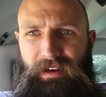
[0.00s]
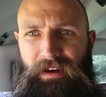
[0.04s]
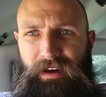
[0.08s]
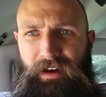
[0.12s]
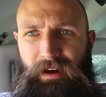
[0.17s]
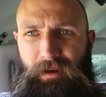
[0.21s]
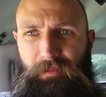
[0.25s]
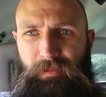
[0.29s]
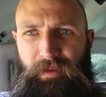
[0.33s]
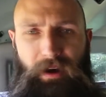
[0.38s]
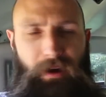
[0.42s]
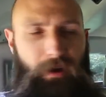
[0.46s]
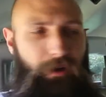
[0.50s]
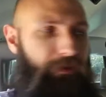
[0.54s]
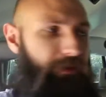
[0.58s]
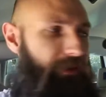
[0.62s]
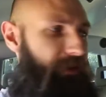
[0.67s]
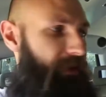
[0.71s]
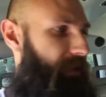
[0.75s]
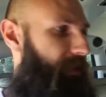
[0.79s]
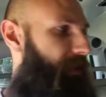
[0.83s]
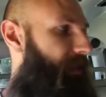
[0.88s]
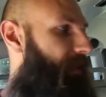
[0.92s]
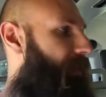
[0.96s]
about
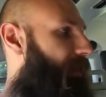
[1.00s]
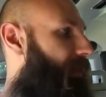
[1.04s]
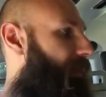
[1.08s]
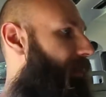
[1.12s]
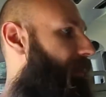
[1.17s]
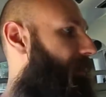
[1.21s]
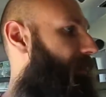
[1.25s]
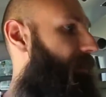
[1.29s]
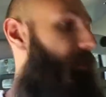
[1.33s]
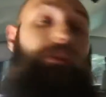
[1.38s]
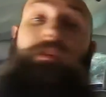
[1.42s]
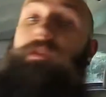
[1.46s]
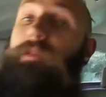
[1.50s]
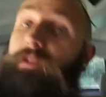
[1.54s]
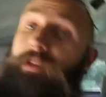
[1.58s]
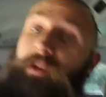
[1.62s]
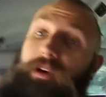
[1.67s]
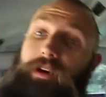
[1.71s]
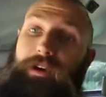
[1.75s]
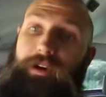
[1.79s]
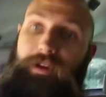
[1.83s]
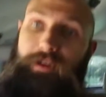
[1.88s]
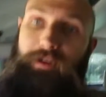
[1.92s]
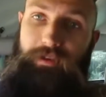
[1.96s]
the
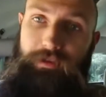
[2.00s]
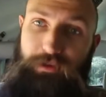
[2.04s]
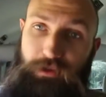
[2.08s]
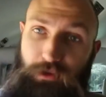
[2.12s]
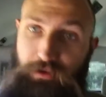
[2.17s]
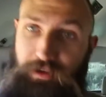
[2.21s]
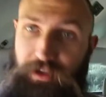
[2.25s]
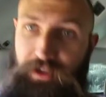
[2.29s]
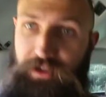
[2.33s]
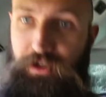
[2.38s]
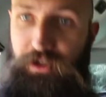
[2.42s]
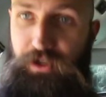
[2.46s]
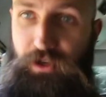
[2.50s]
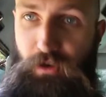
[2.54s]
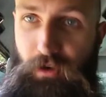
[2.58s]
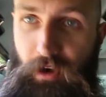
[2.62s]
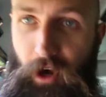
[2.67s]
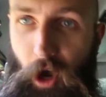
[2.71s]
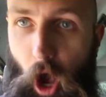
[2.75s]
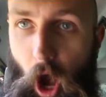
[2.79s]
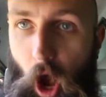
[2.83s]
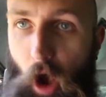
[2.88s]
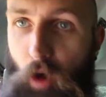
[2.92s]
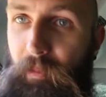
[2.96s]
new addition to our
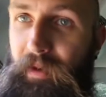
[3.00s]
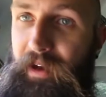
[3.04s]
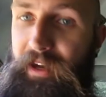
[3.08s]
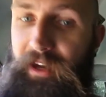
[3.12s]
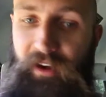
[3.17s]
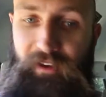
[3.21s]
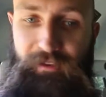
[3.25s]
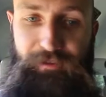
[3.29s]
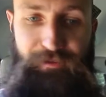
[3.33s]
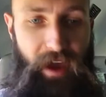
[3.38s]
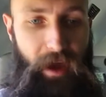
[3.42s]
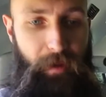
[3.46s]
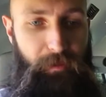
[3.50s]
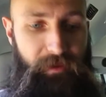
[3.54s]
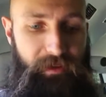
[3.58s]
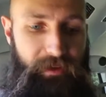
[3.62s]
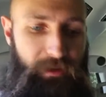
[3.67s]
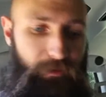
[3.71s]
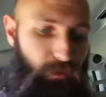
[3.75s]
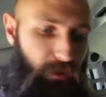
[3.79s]
All My Gear family,